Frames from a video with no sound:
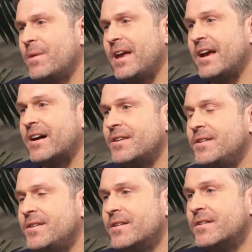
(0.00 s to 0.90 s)
And
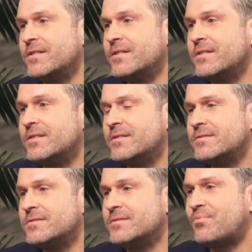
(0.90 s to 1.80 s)

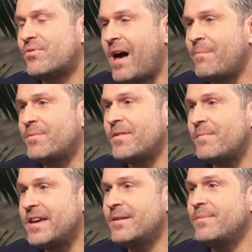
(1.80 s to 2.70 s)
the problem with
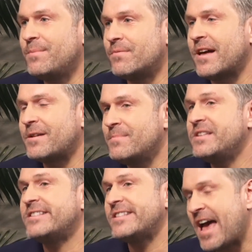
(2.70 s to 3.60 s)
making people like
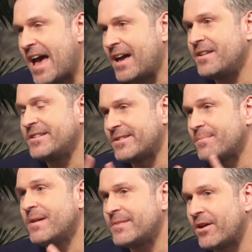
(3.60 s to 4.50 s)
me sad is
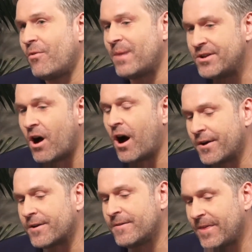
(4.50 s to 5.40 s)
sometimes I hold my
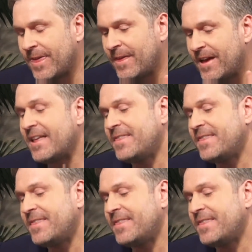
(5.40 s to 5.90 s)
daughter and I